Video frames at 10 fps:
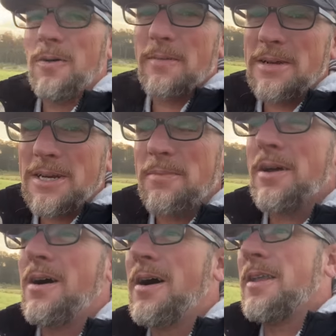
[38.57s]
we're going to be jumping
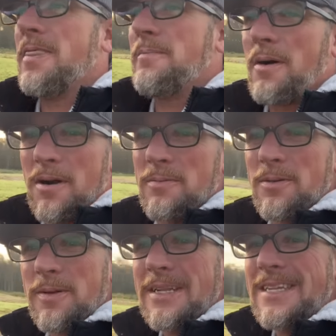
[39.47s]
on the barn build.
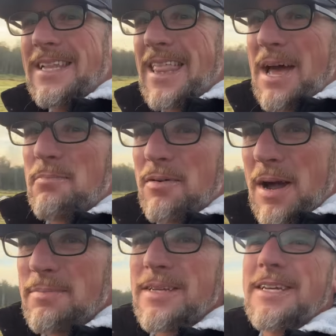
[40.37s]
We need to get that
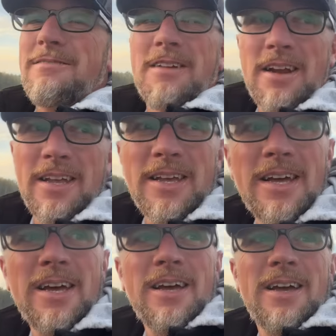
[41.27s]
prepped and ready
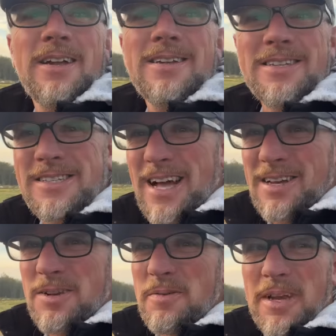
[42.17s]
to start
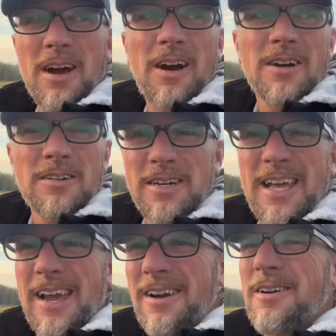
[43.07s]
doing concrete
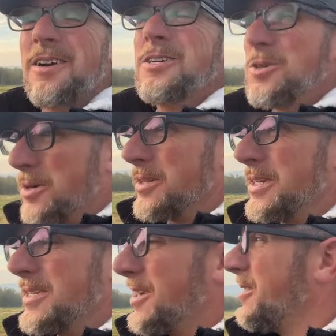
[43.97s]
here
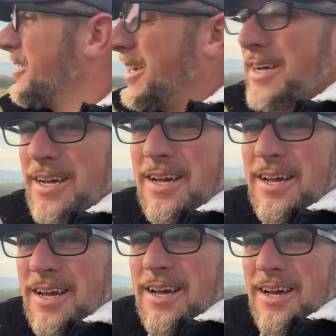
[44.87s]
shortly. So,
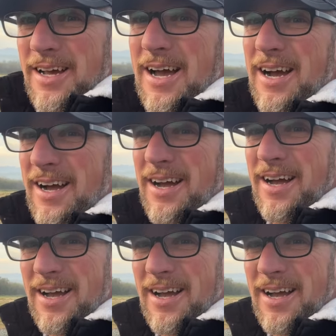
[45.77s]
yeah.